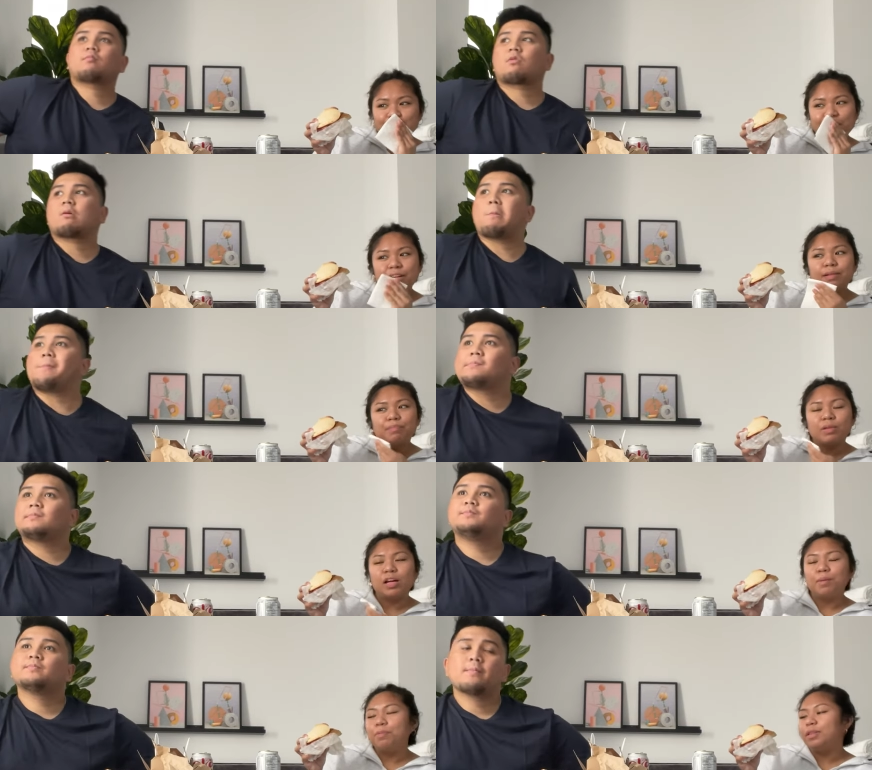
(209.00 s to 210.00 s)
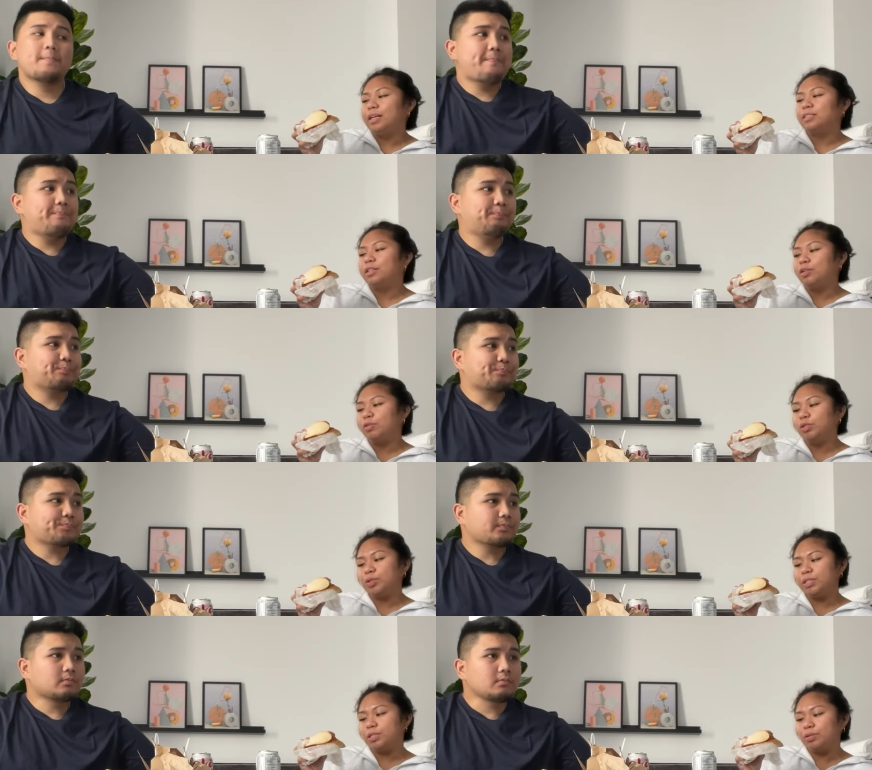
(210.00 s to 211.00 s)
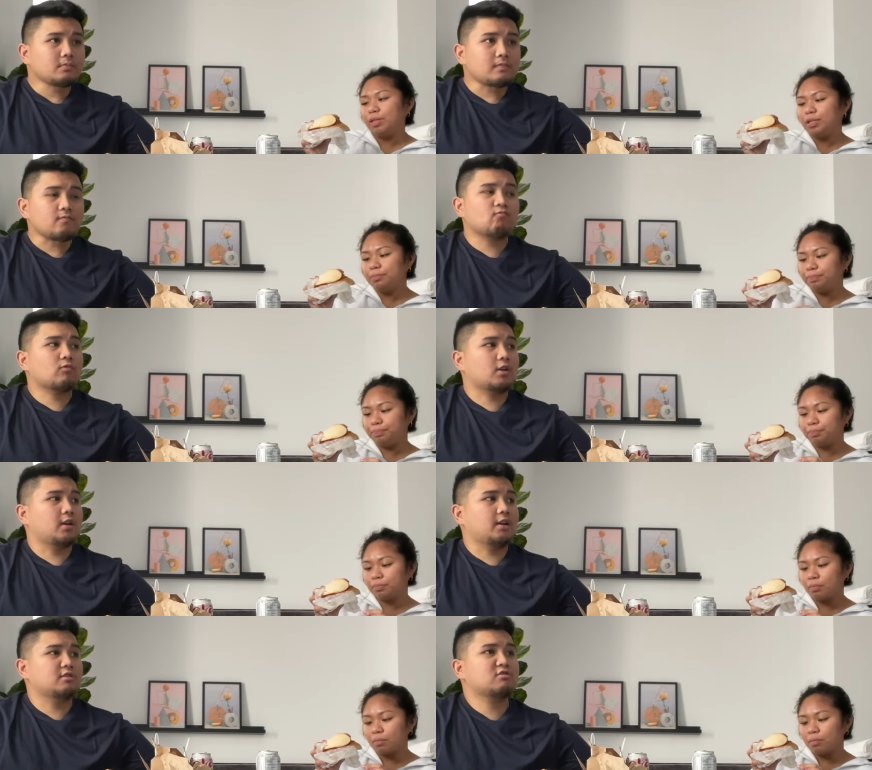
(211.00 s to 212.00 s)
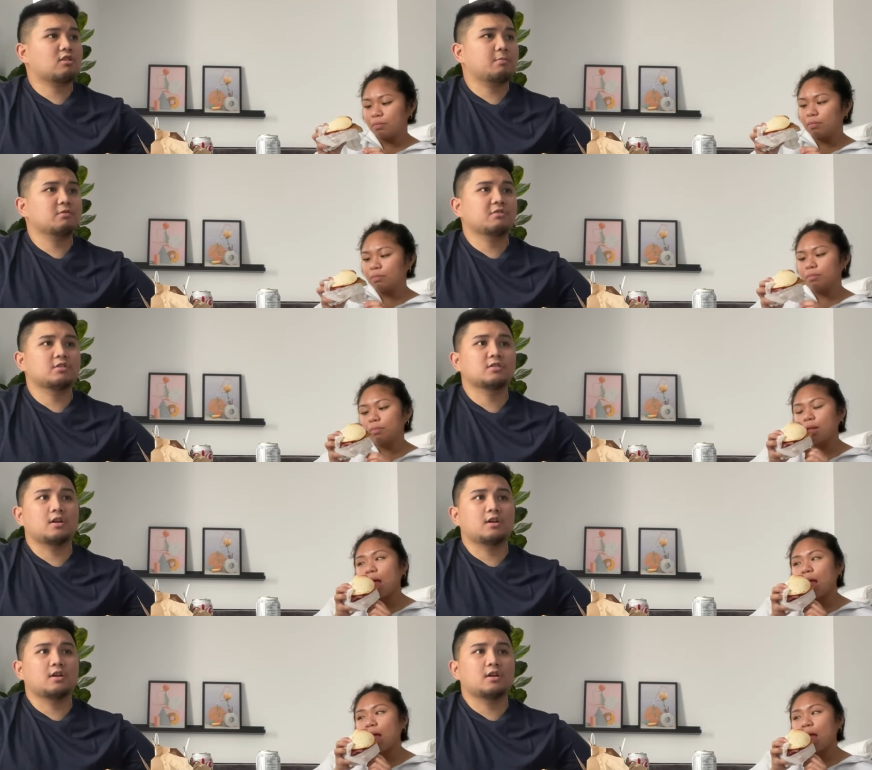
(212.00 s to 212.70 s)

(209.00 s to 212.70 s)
Speaker 1: buy a couple things at the grocery store.
Speaker 2: Yeah, just a couple things